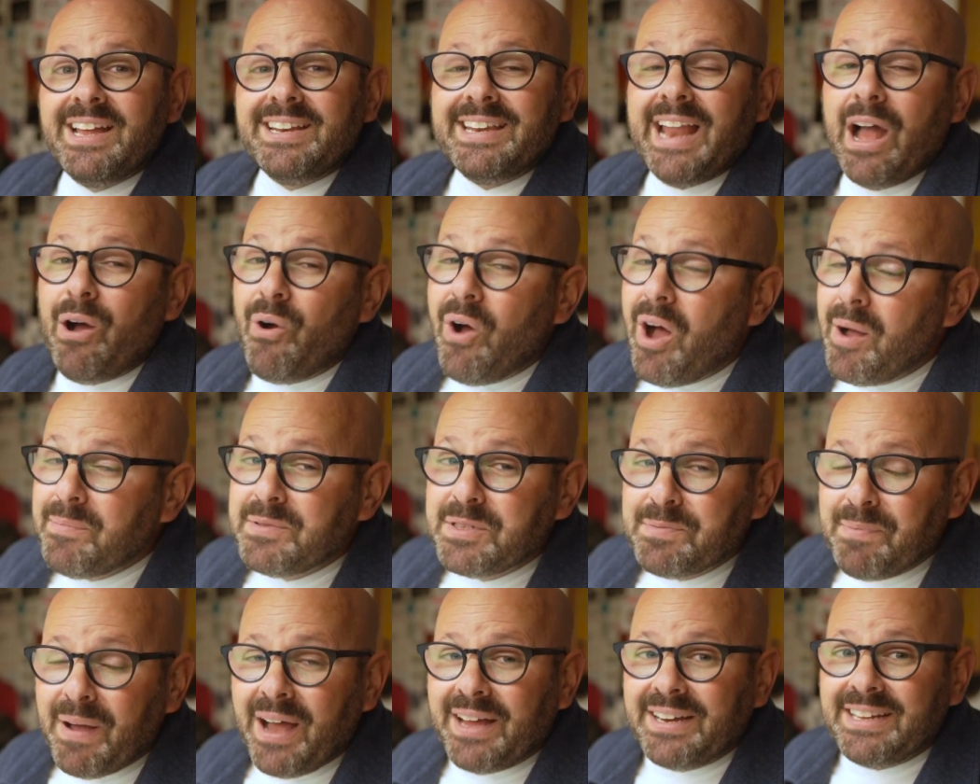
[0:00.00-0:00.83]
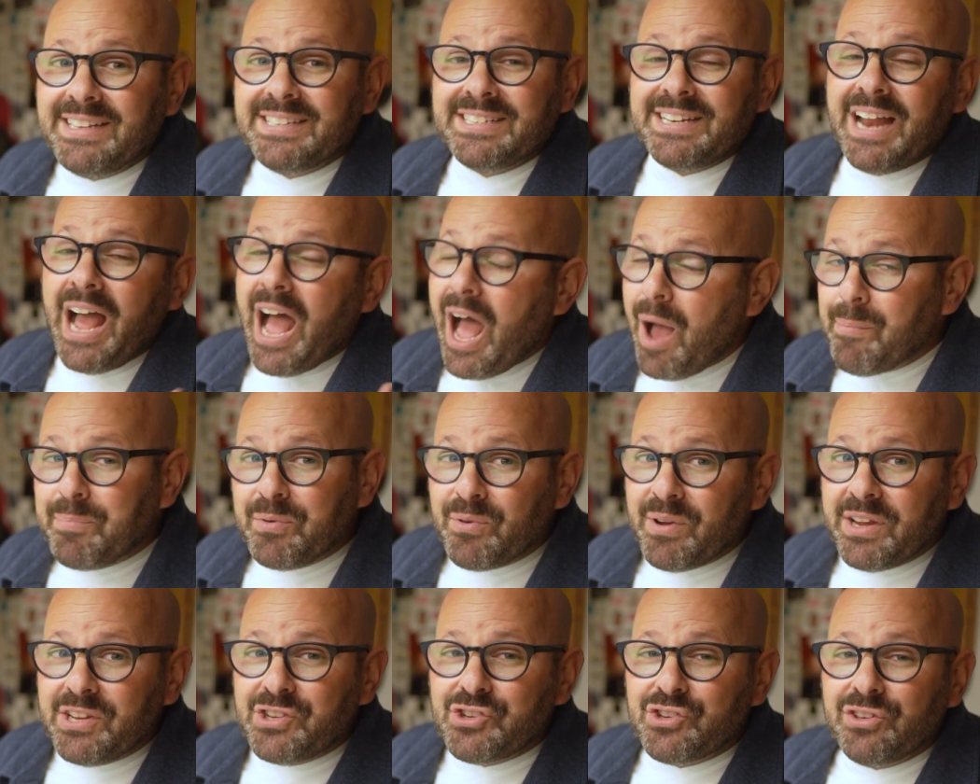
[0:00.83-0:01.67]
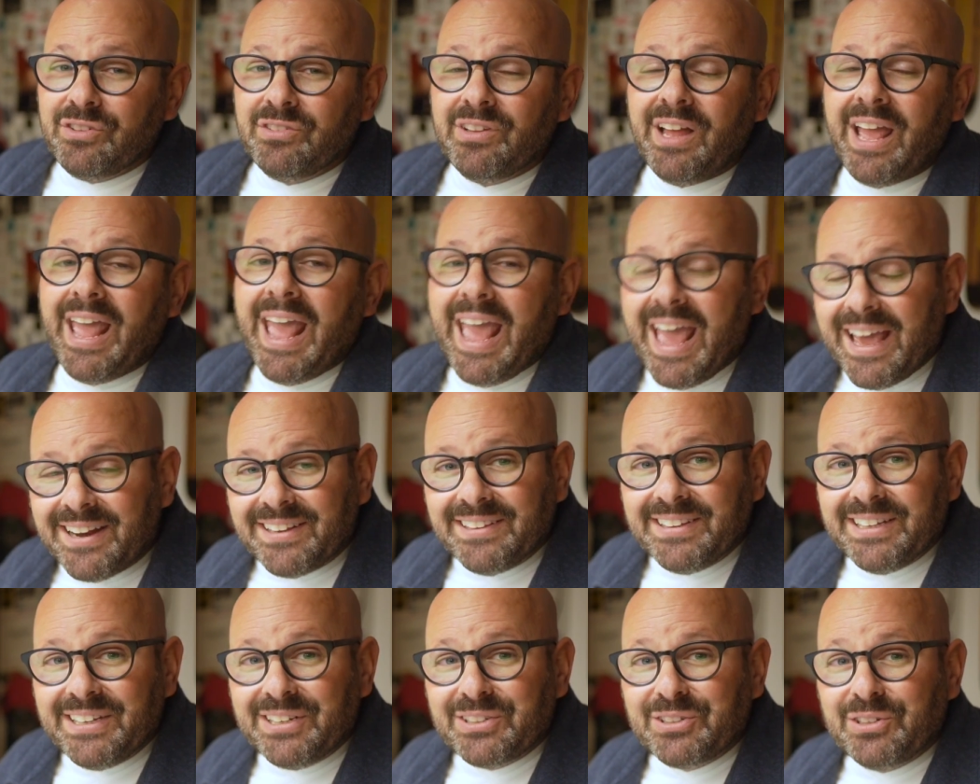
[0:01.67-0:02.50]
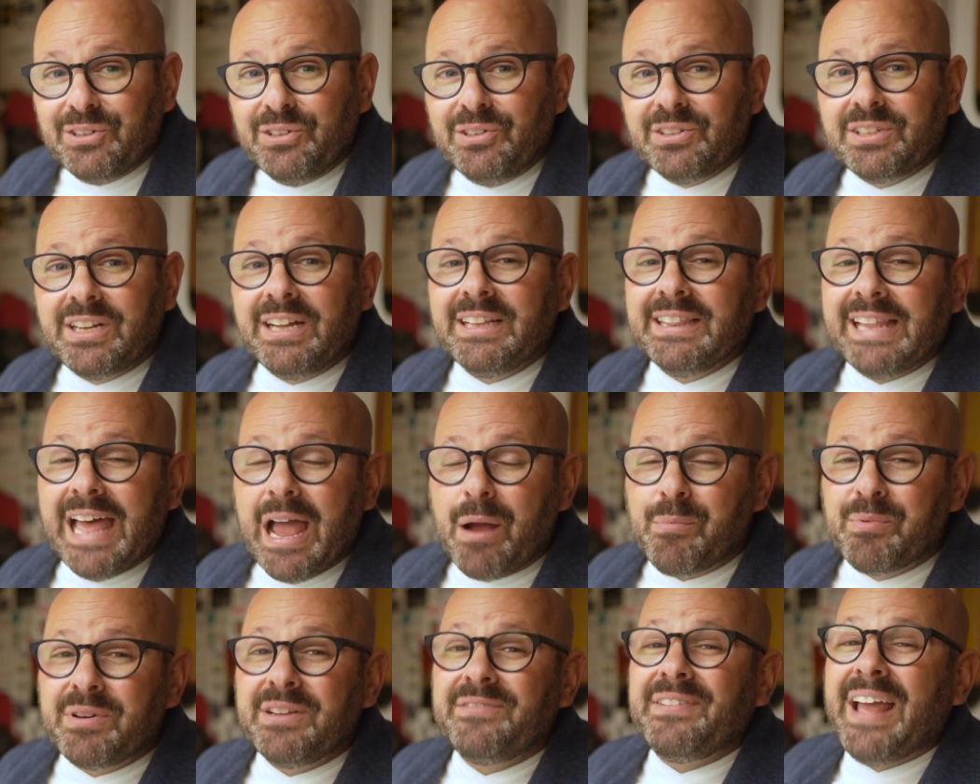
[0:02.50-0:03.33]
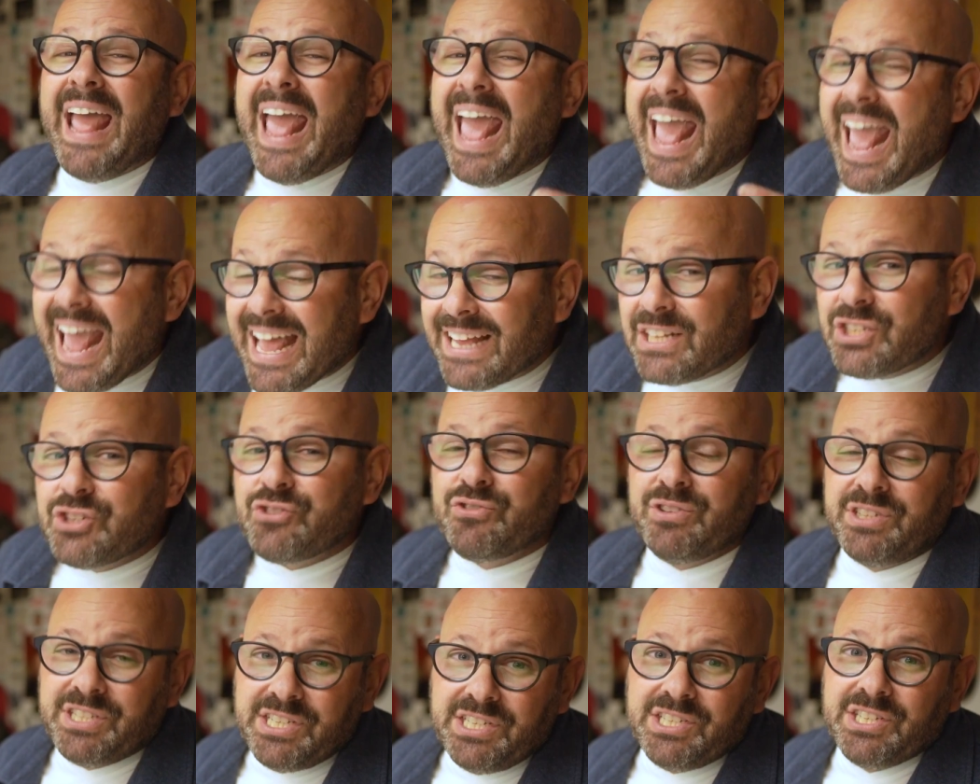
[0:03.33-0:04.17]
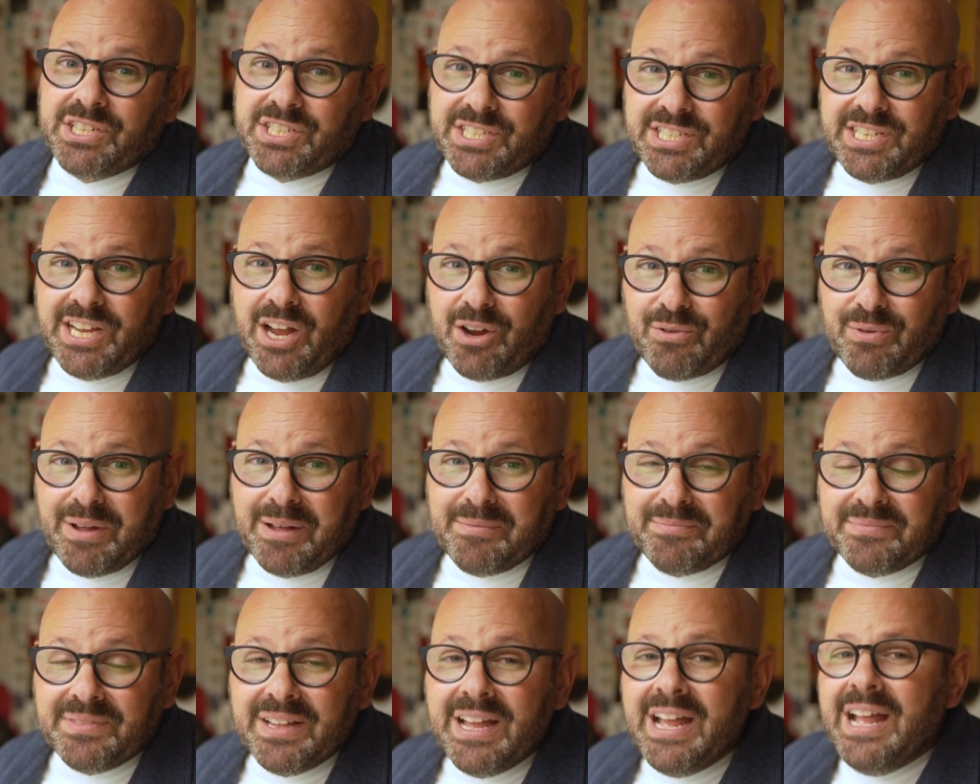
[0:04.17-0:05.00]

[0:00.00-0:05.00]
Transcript: Now, HubSpot is an operational, analytical, collaborative, and strategic CRM.